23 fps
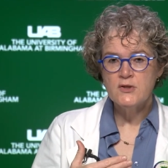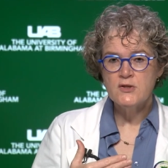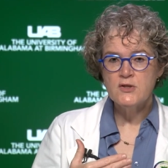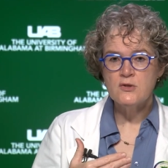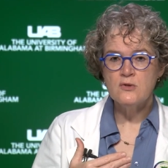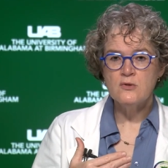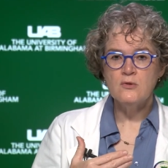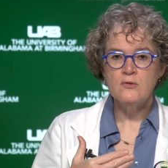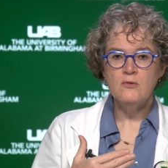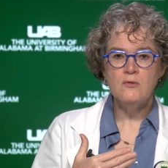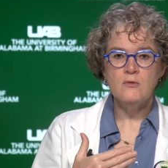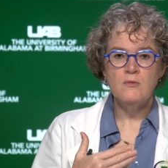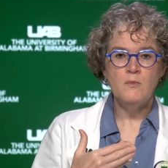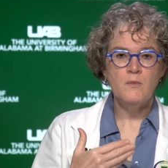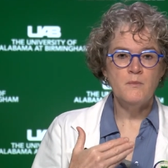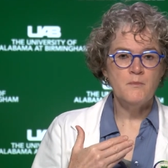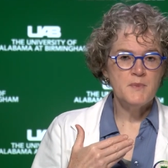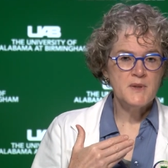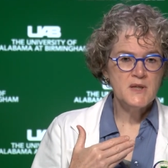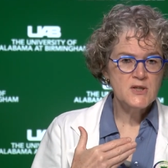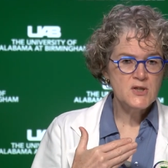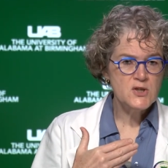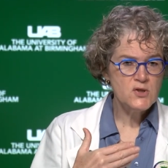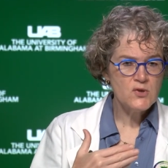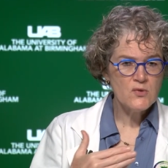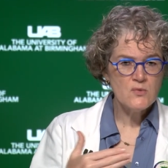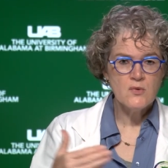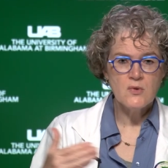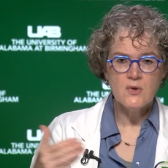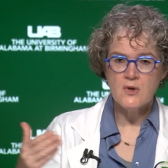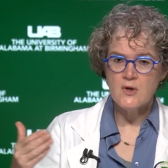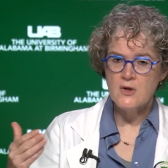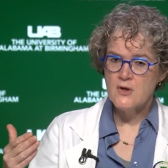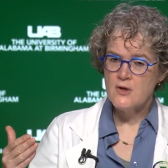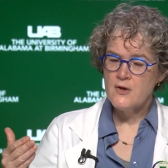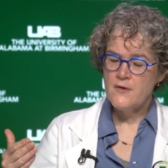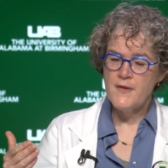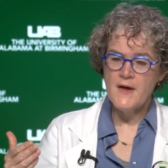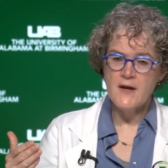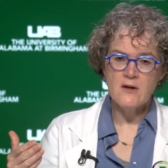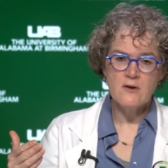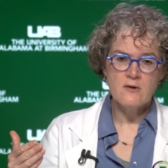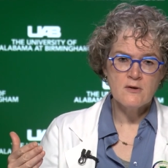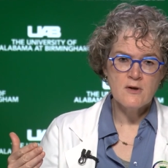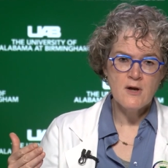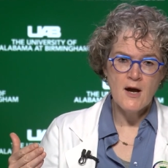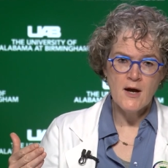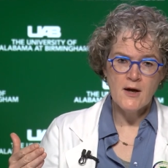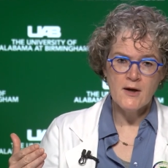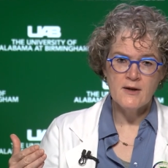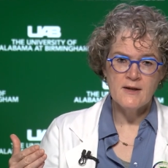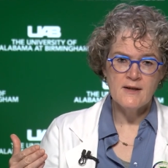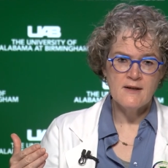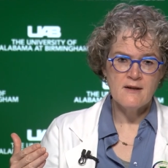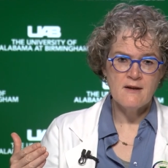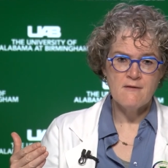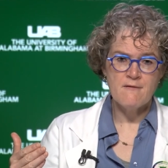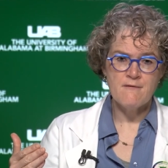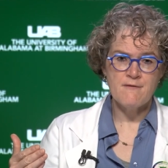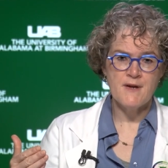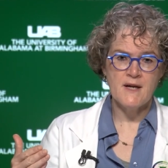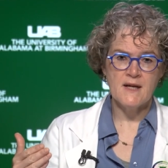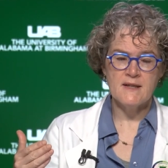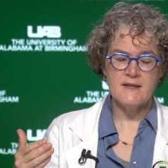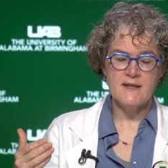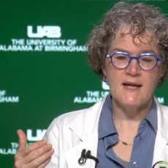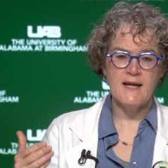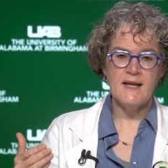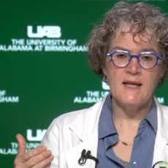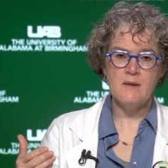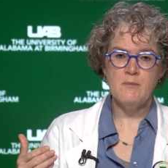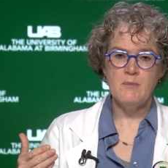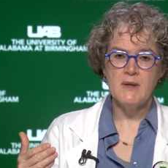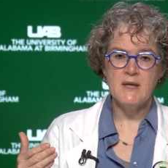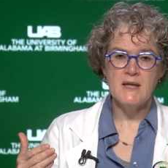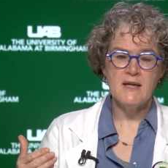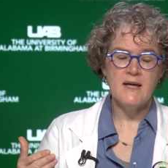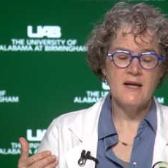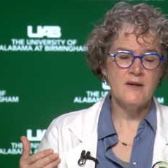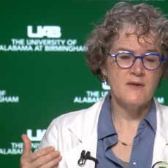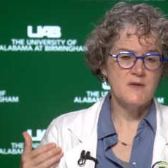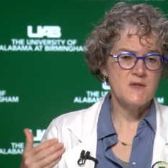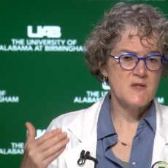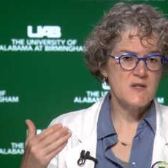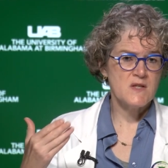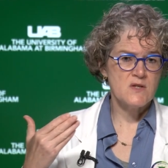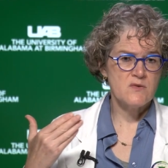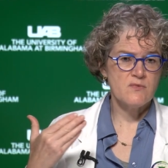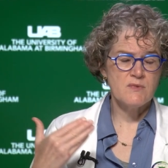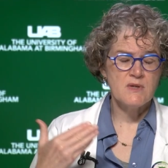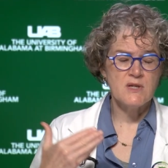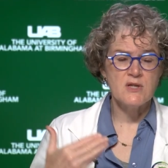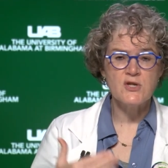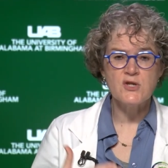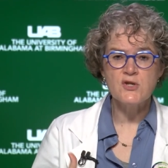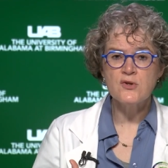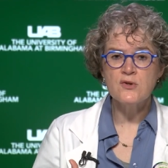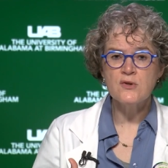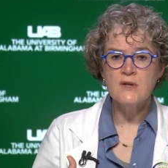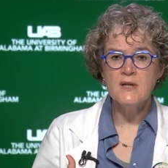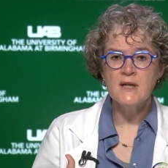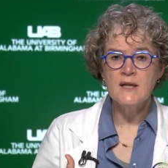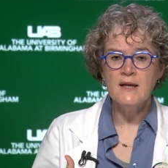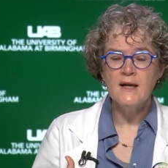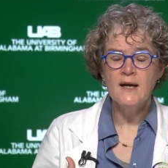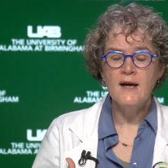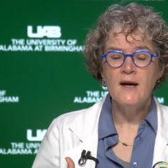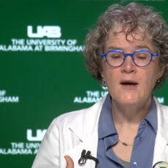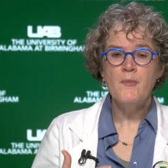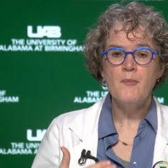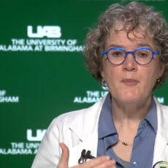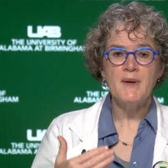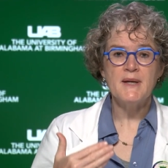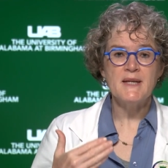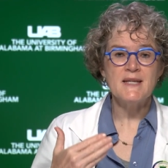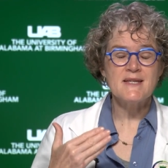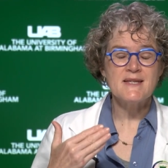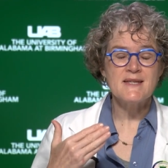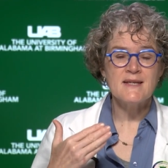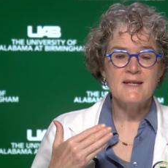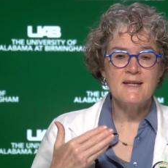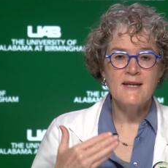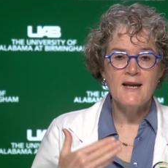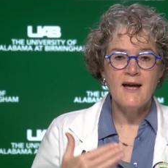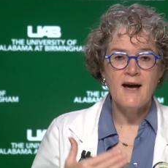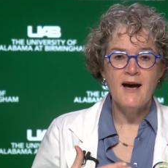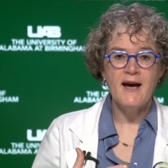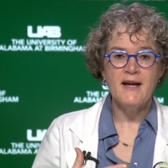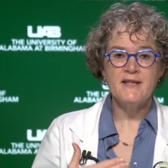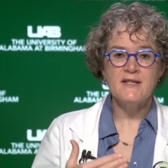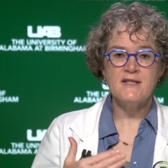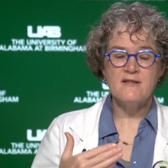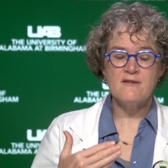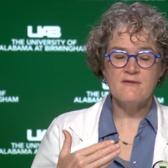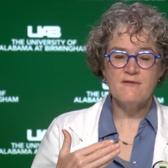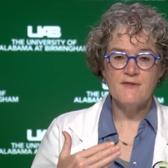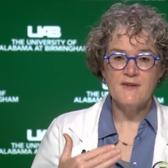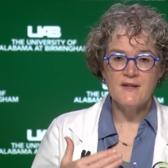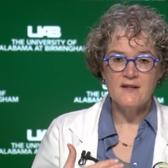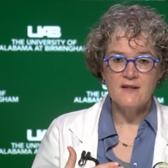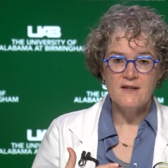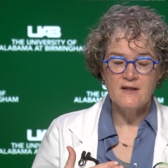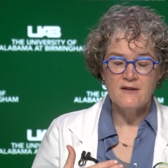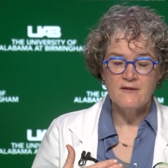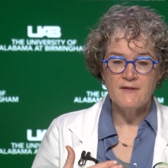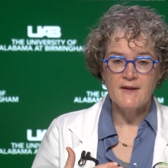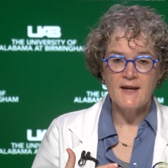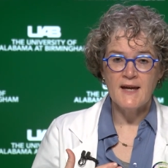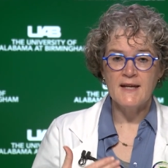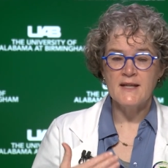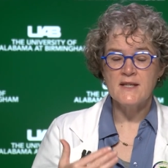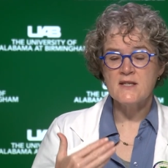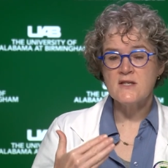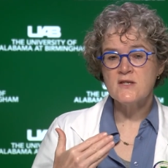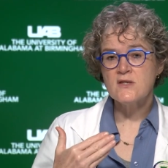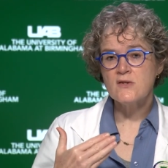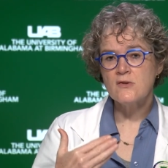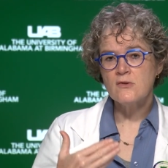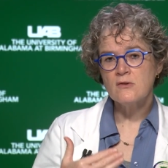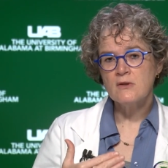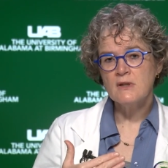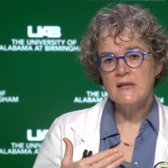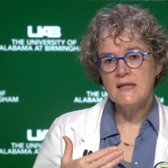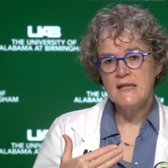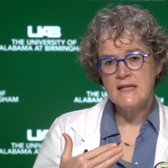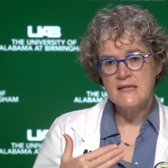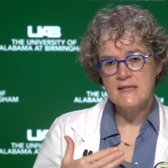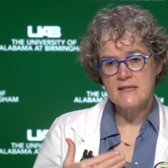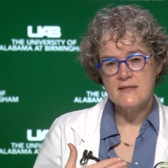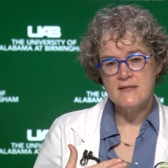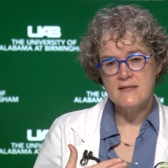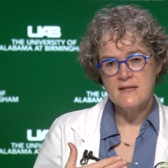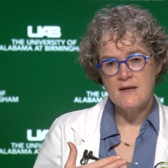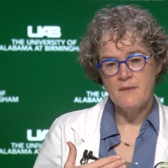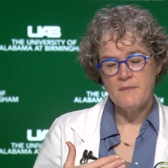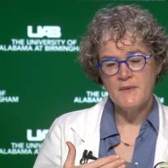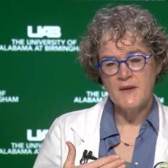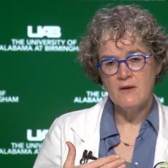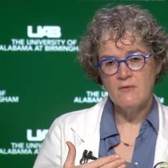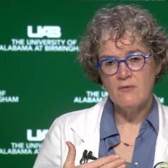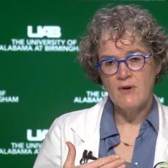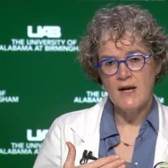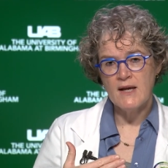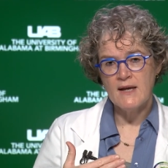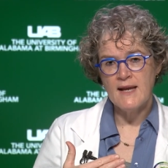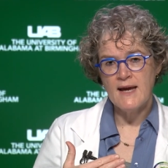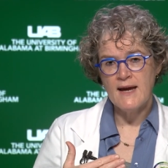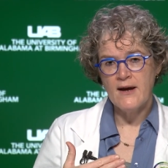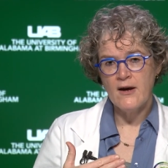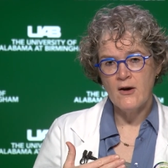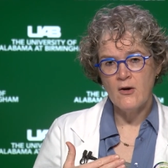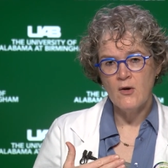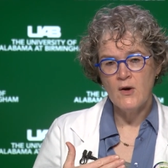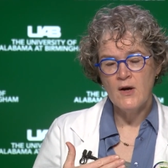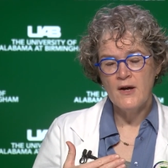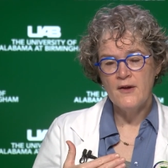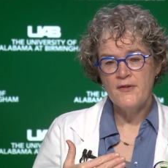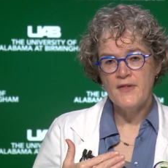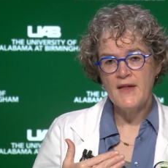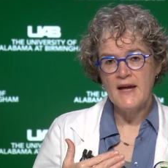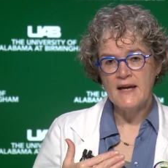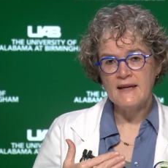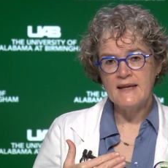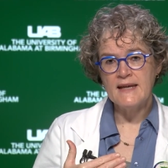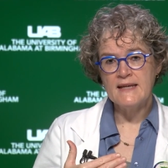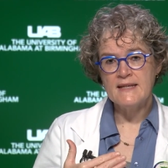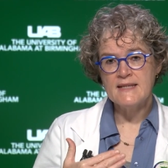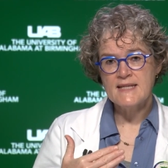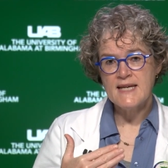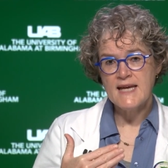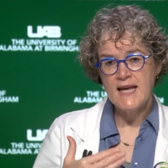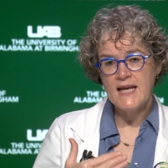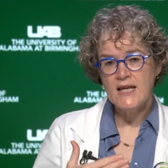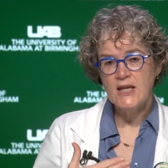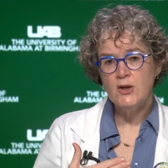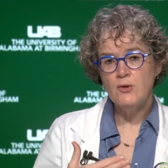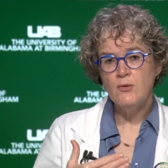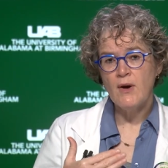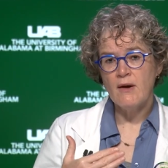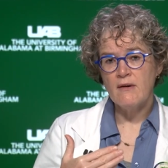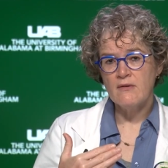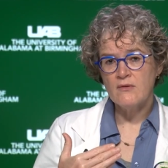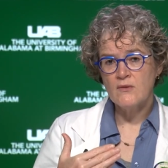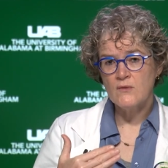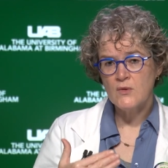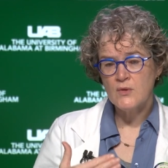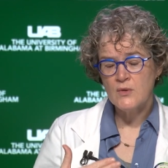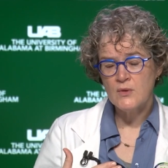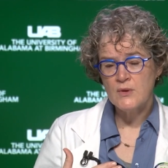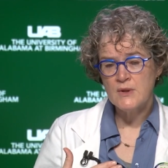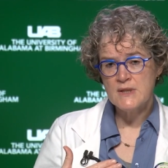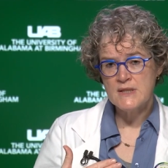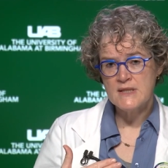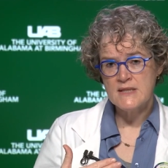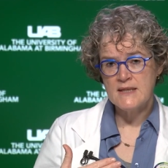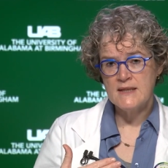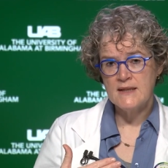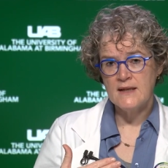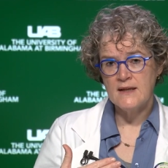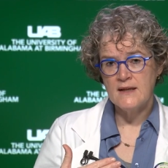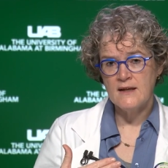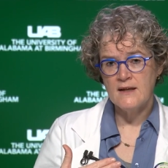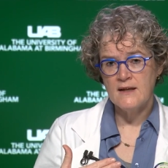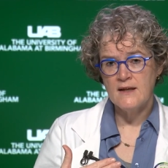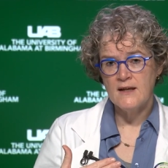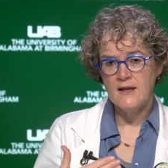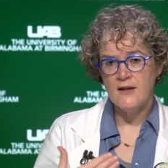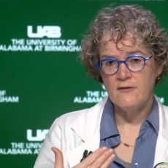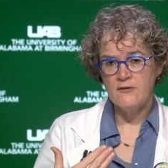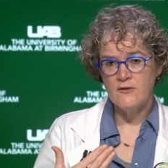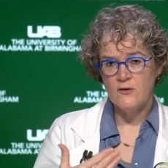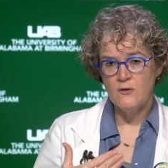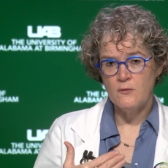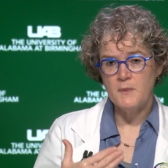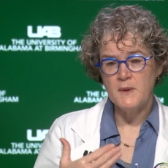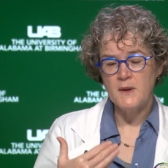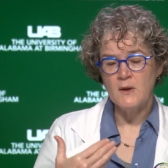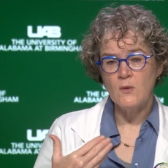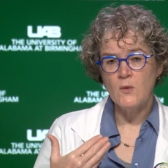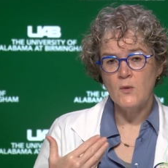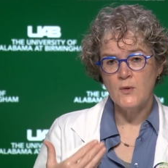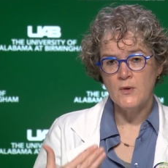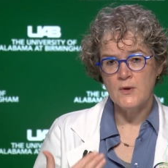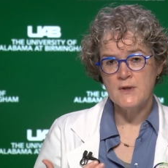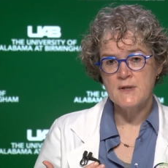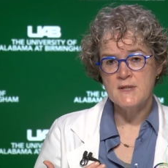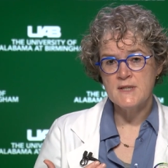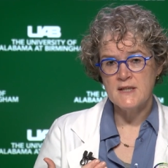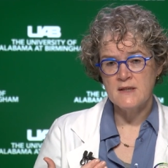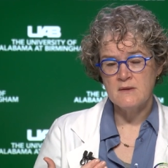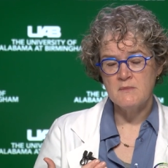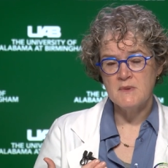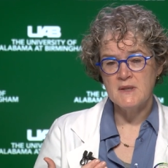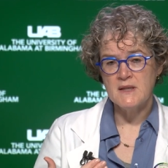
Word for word: to be sure that you're not going to infect anybody else. It's reassuring, but it's not definitive. And it certainly isn't something right now that can take you out of quarantine if you've been quarantined